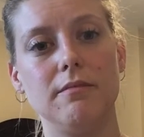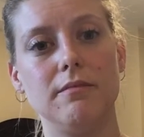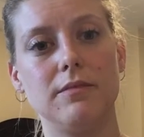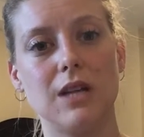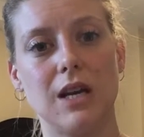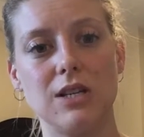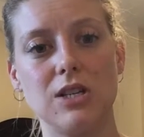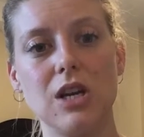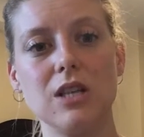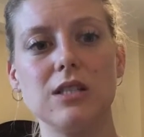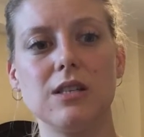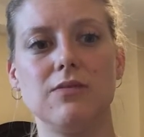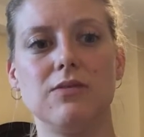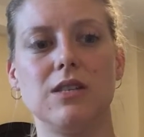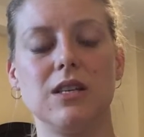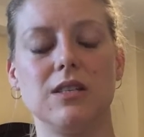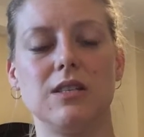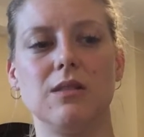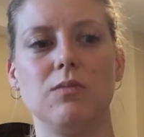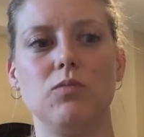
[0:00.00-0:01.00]
digestive
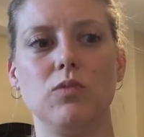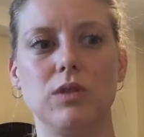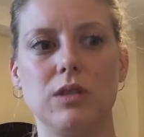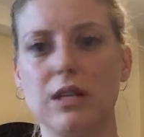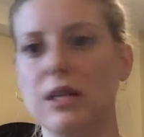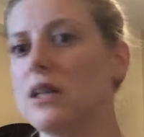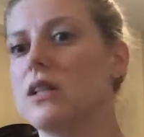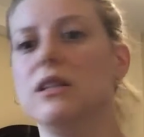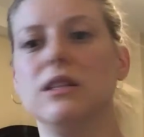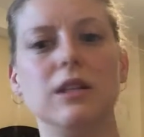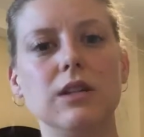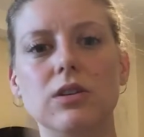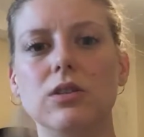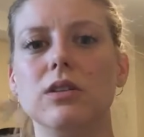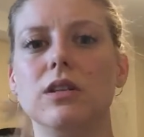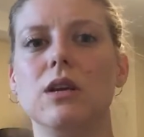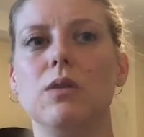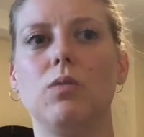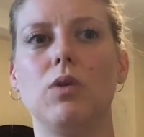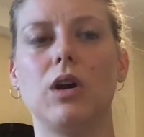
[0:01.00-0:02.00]
system was
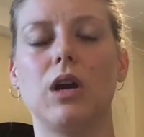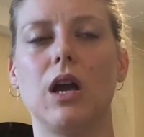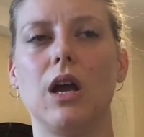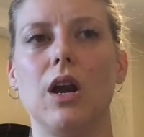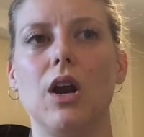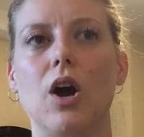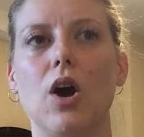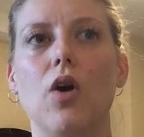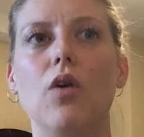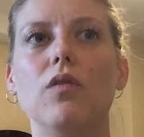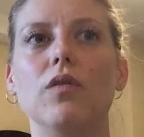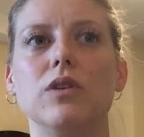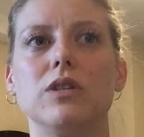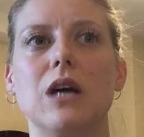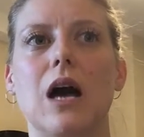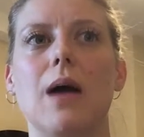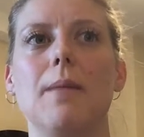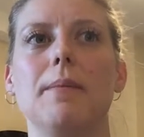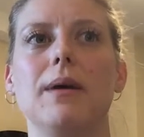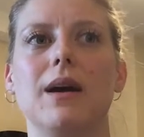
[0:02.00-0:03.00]
literally working in
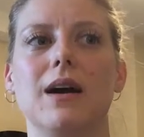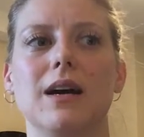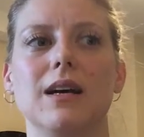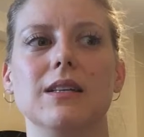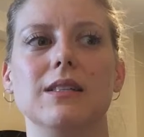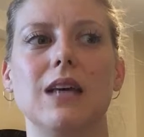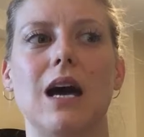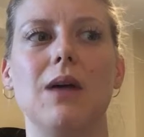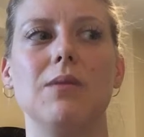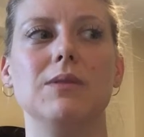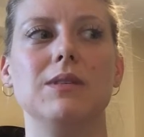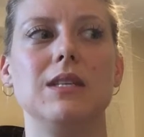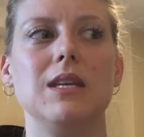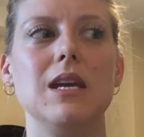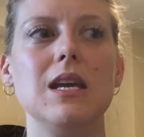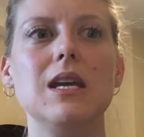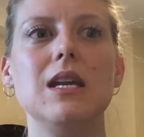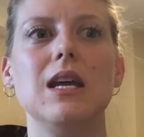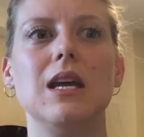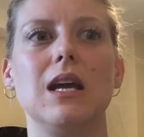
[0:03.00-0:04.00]
overtime, because I was
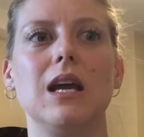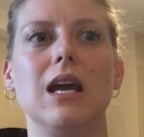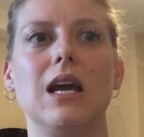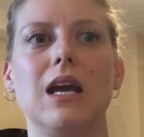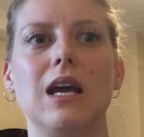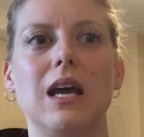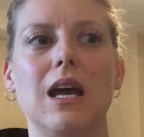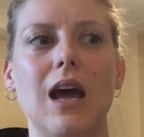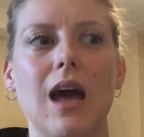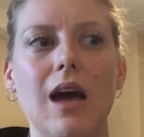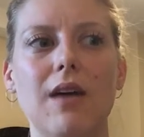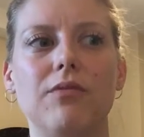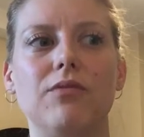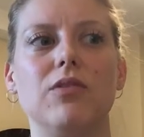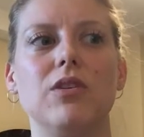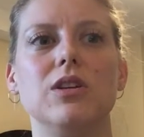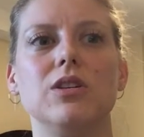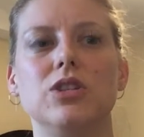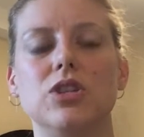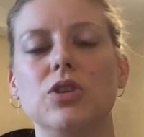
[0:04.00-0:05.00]
eating
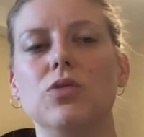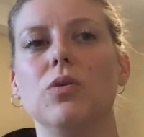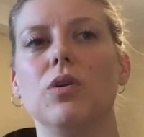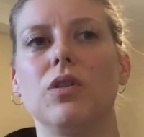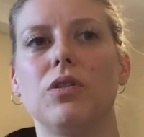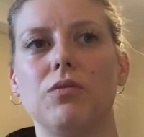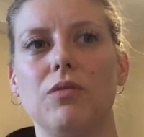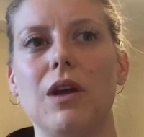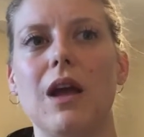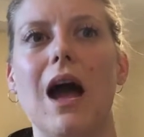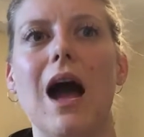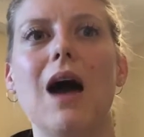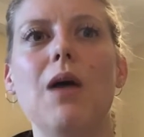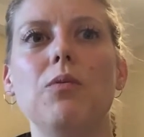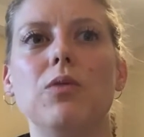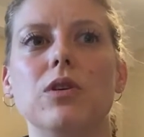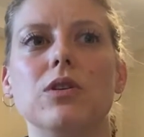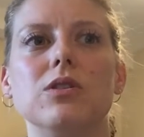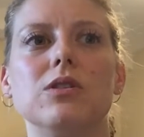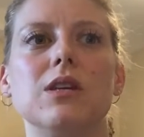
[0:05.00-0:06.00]
every 2 or 3
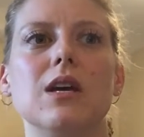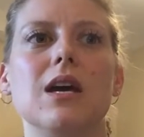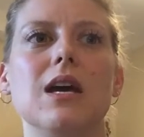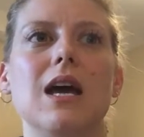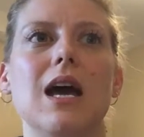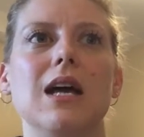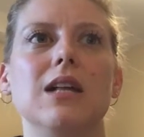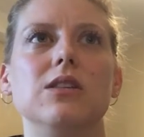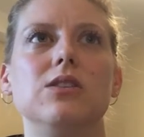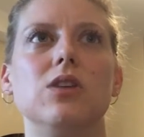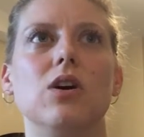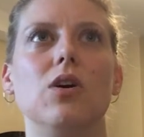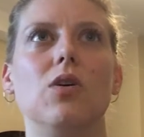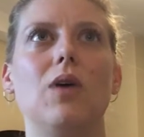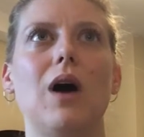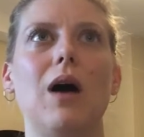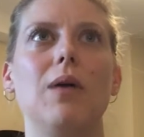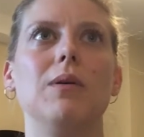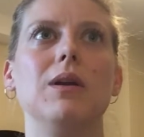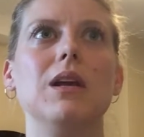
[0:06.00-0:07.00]
hours. And
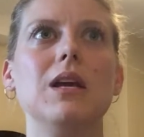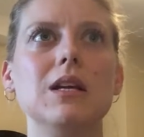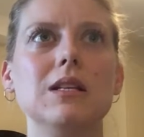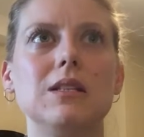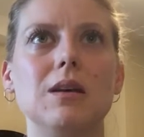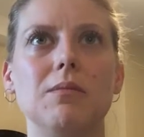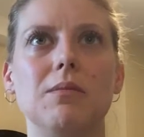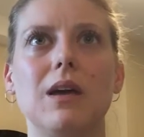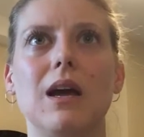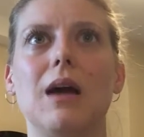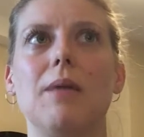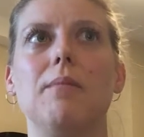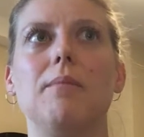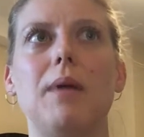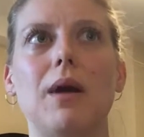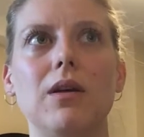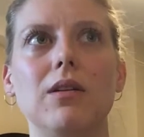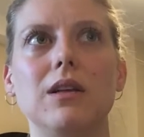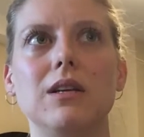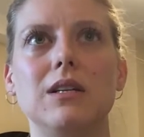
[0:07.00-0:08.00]
so I would eat something and
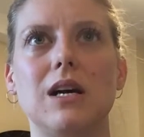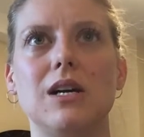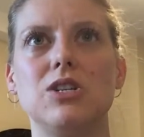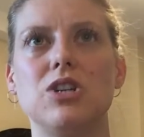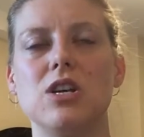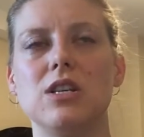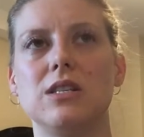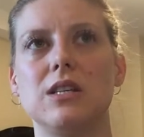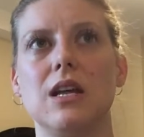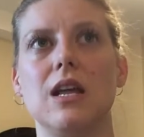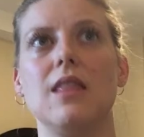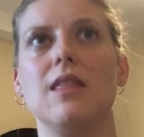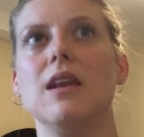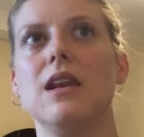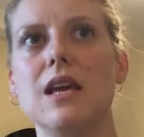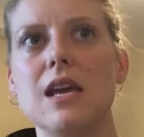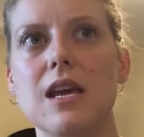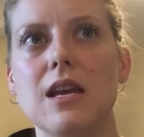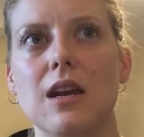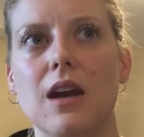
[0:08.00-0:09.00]
barely digest it and
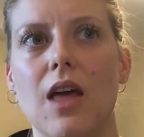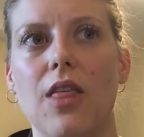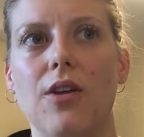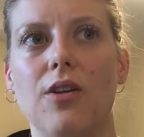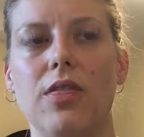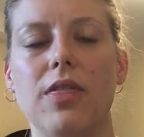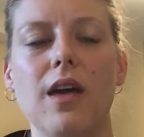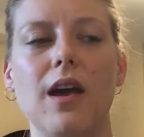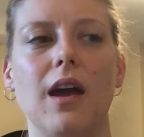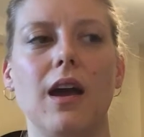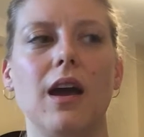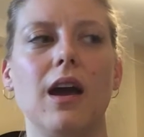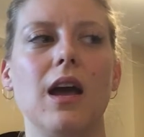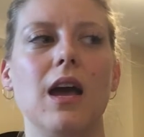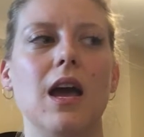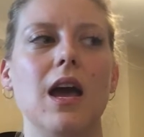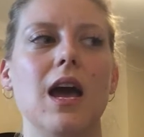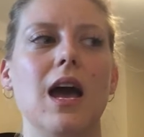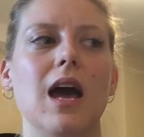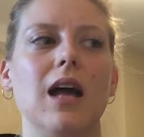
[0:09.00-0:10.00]
then eat another thing.
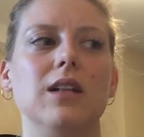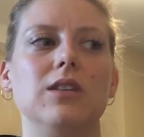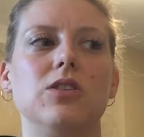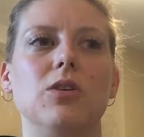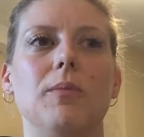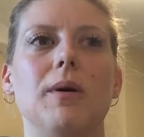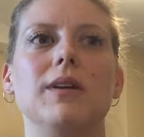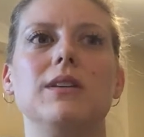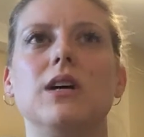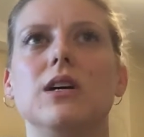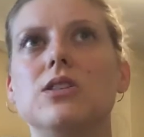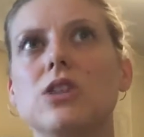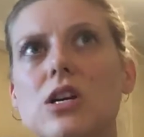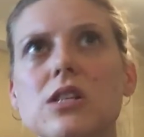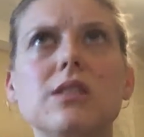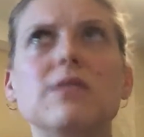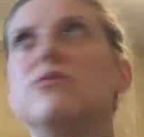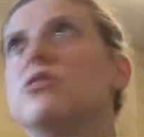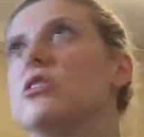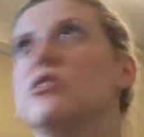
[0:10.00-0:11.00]
And so my
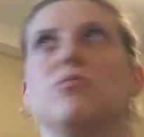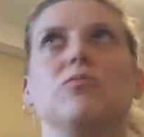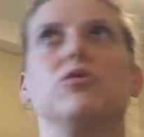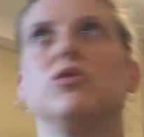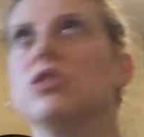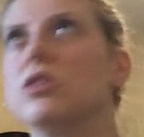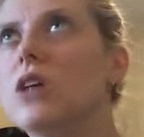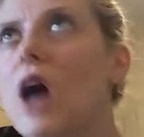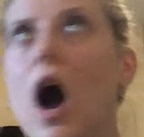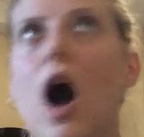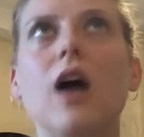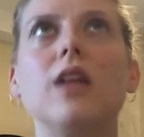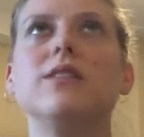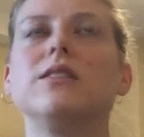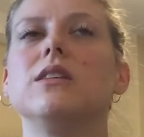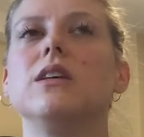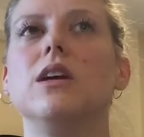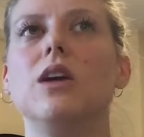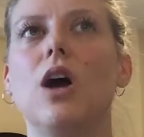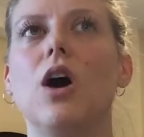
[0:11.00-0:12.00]
digestive system was just
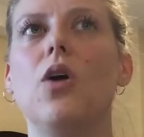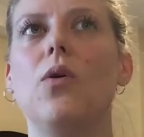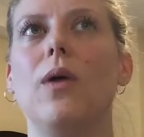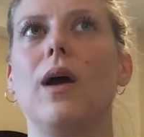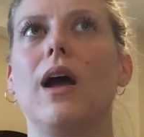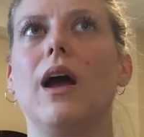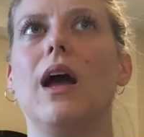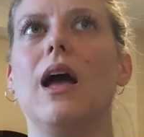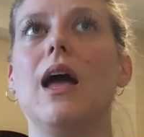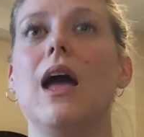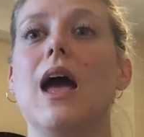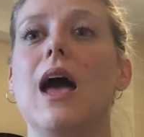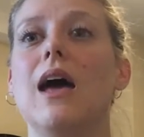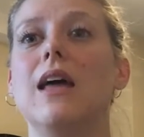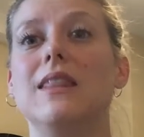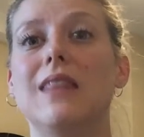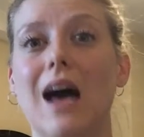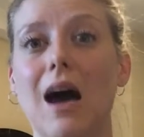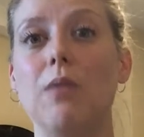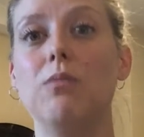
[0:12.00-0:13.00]
constantly going,
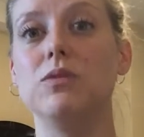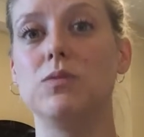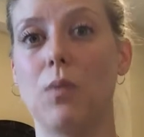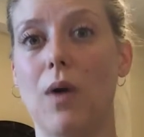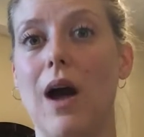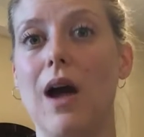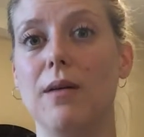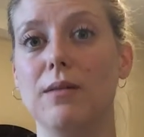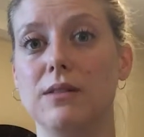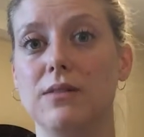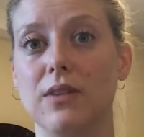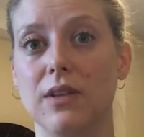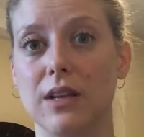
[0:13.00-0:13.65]
and that was why I was